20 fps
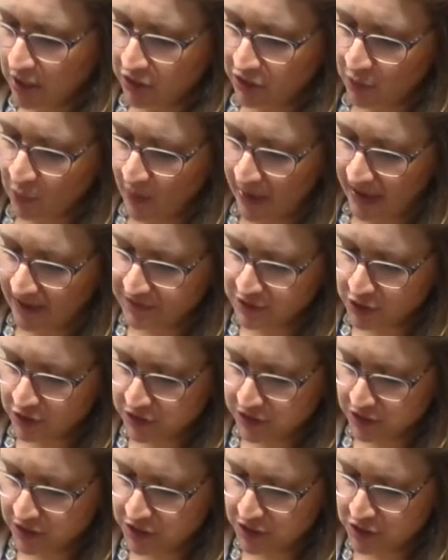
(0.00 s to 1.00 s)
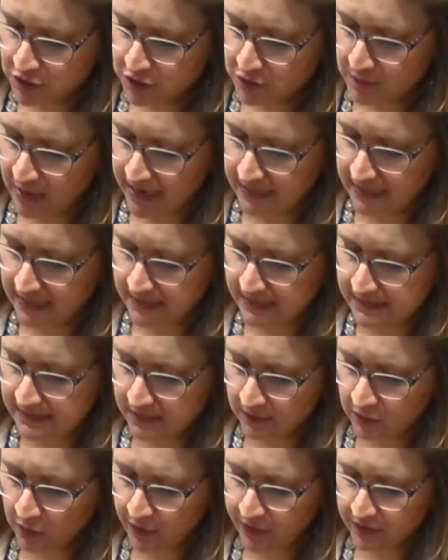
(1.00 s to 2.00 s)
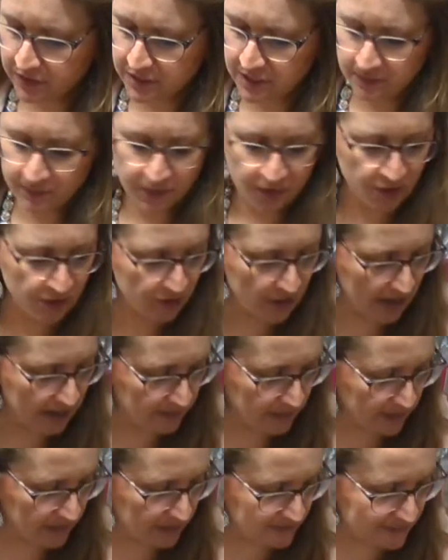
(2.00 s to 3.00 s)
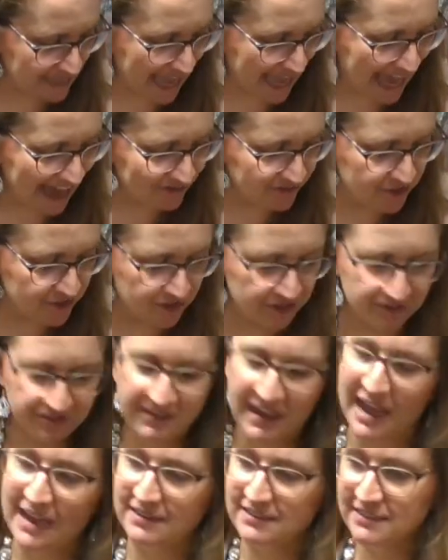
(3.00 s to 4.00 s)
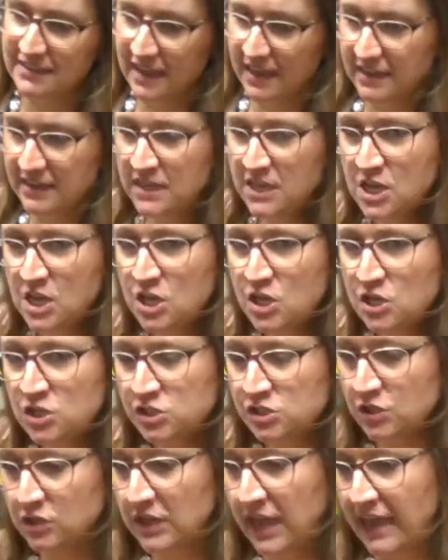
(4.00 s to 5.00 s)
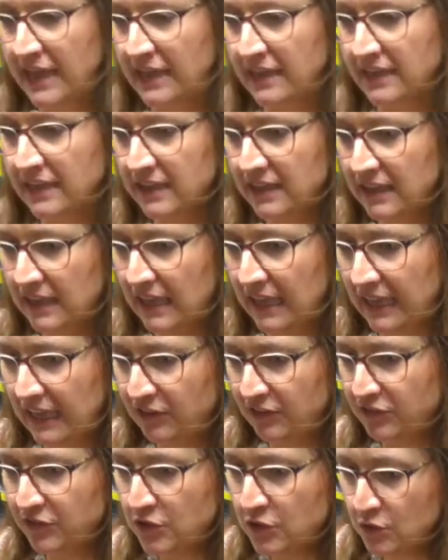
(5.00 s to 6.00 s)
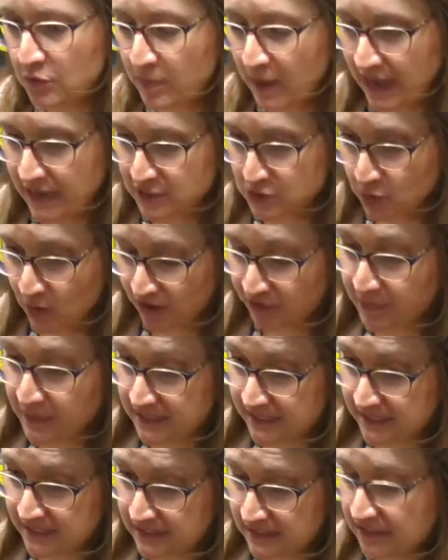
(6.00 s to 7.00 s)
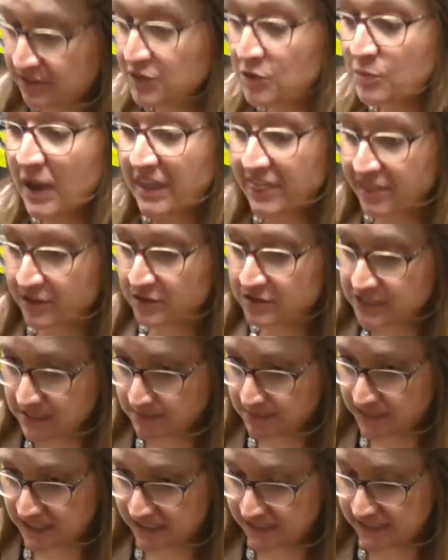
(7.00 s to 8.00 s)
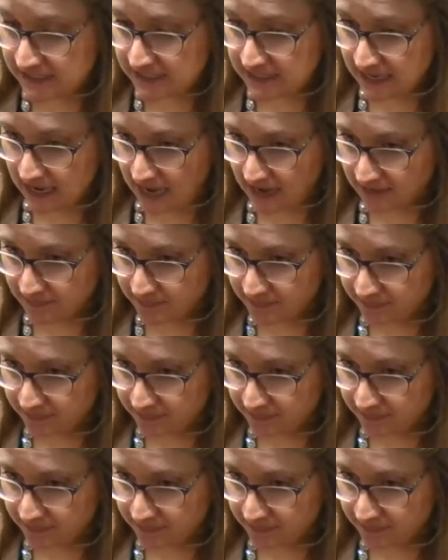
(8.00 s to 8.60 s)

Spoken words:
the way I've chosen to do mine is the loyalty program is after the fact, okay? So, like, if you buy 12 pieces, if you buy 13 pieces today